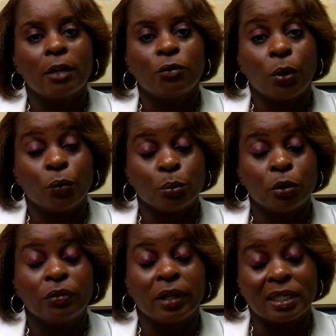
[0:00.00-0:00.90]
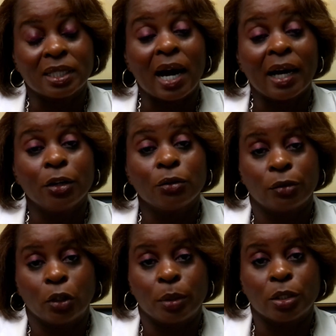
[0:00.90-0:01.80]
if we remove the entire
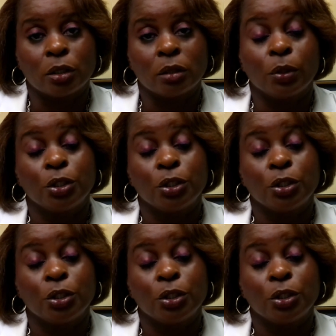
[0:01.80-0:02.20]
fallopian tube,